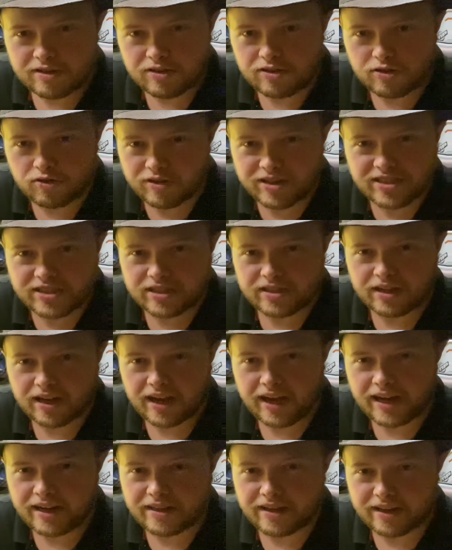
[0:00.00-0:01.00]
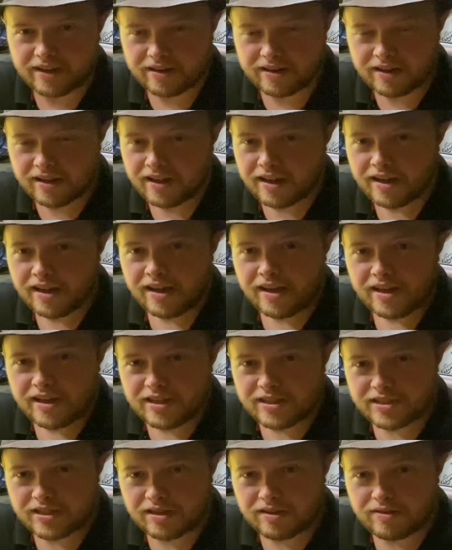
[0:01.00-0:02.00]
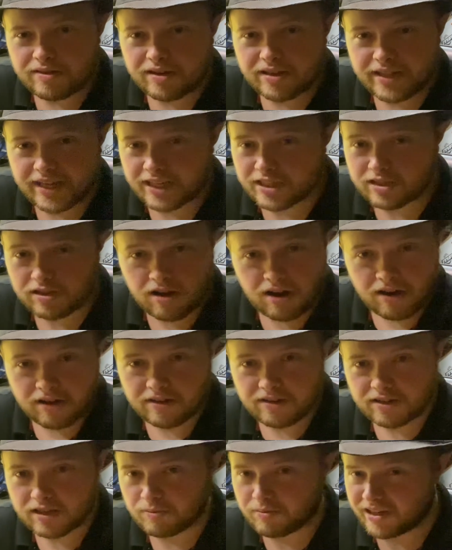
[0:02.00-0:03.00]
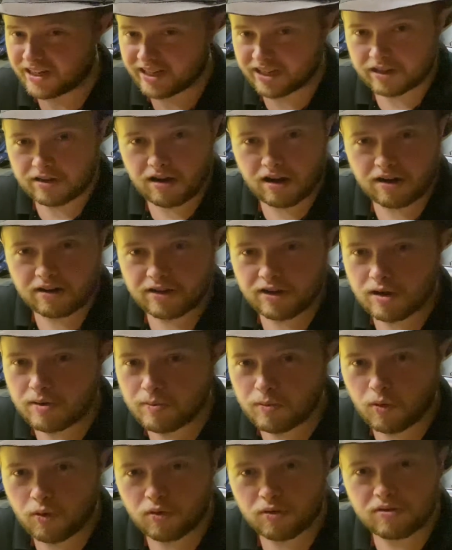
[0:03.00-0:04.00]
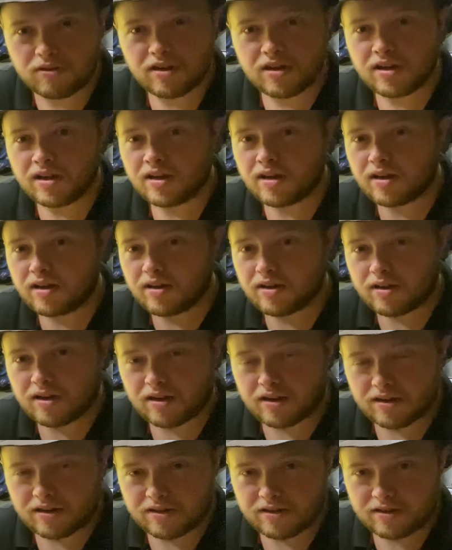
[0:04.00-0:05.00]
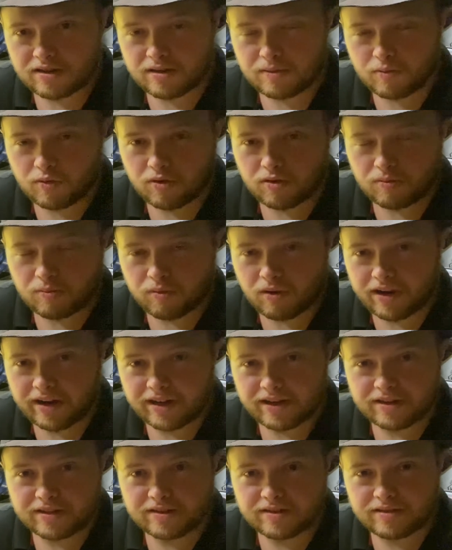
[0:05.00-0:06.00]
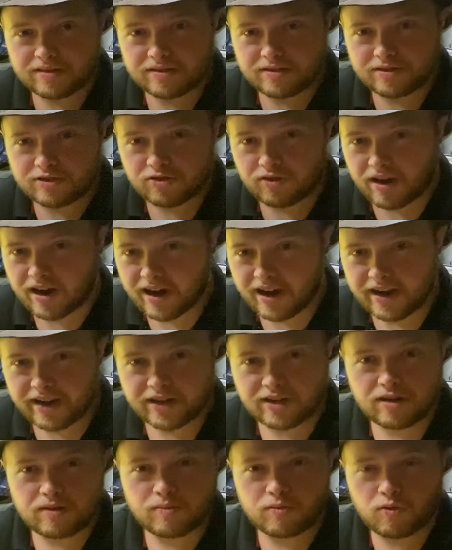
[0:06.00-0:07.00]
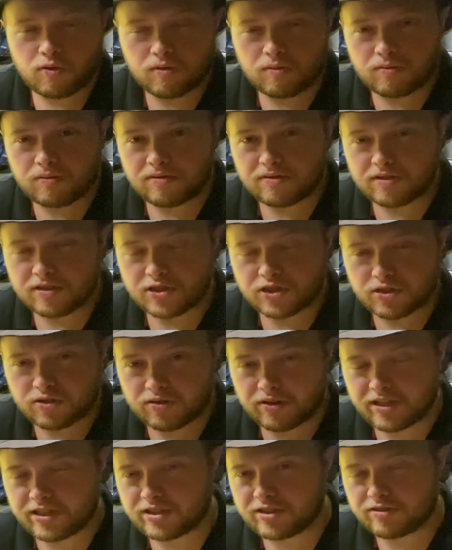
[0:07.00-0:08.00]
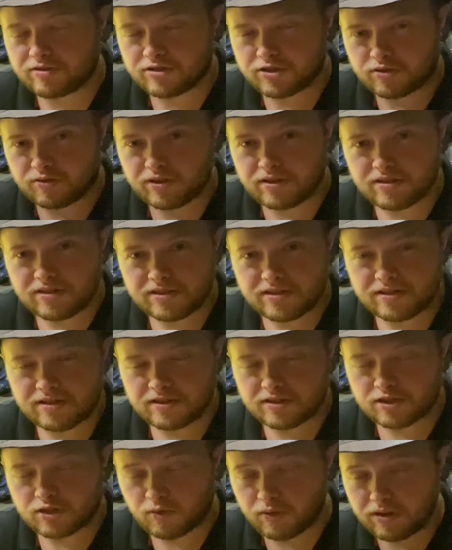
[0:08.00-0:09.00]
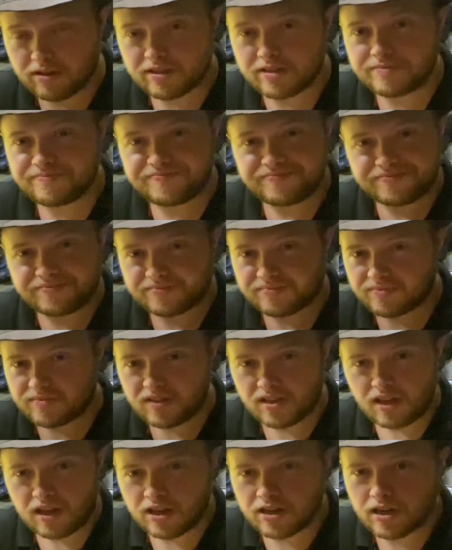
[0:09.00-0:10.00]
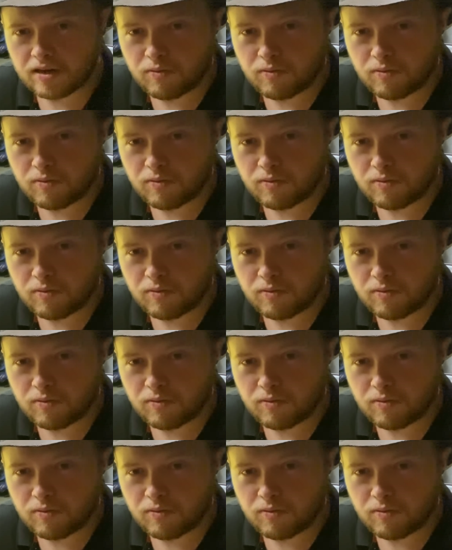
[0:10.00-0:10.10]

cringy. I hate that. So that's gone, completely gone. No more brake drag, no more screeching or squealing, no